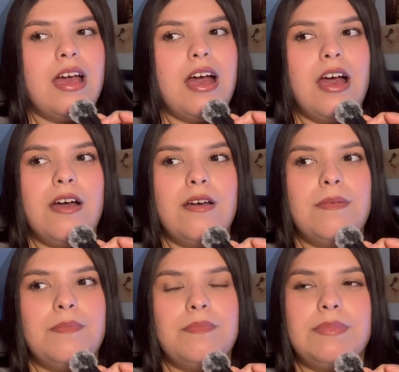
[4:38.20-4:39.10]

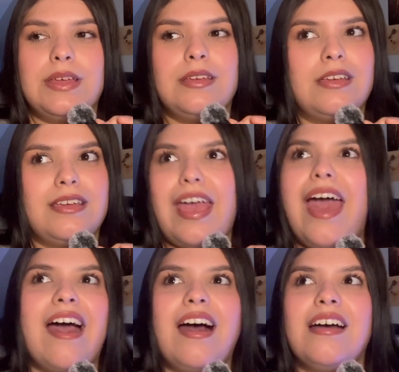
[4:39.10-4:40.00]

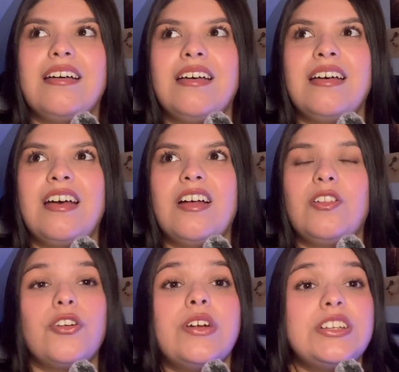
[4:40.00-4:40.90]
Yeah,
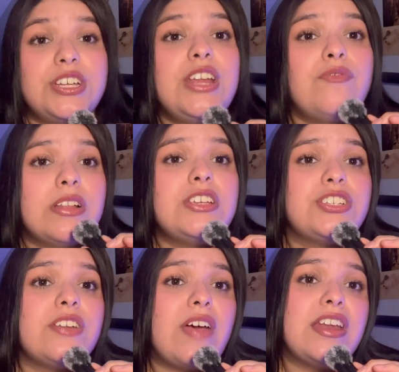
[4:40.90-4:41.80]
Laura Jean really
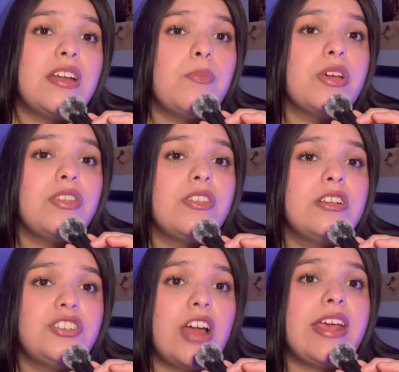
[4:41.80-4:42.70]
should have ended up
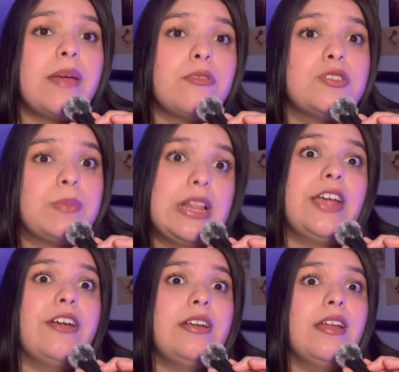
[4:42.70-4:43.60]
with John Ambrose
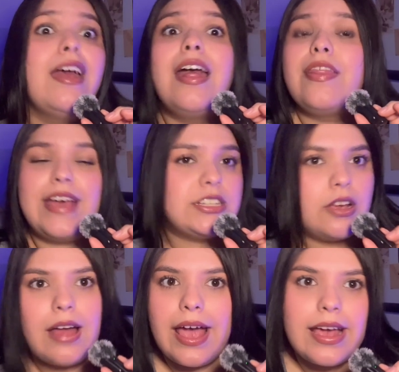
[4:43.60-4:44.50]
McLaren. That's
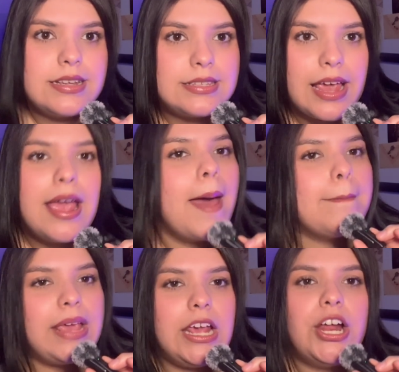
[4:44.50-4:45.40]
all I gotta say.
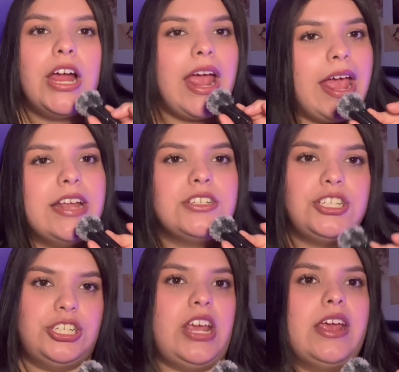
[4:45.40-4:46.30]
Peter ain't
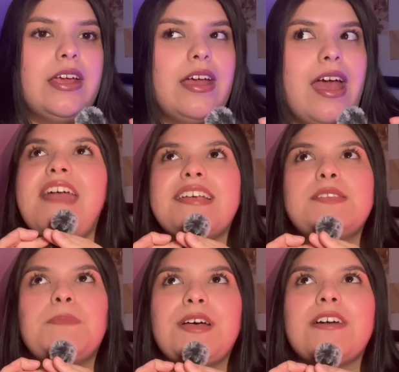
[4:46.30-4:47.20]
shit.
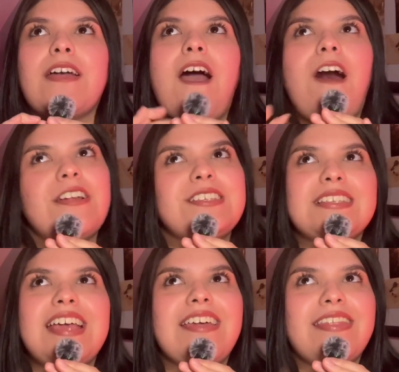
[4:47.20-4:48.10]
Next book,
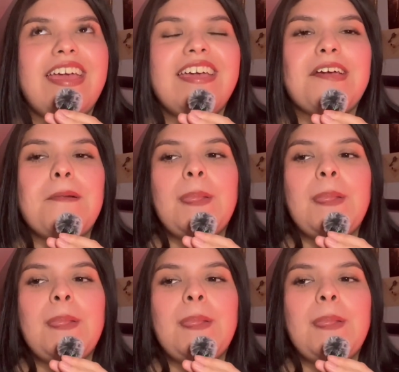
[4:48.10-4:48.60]
honestly, I think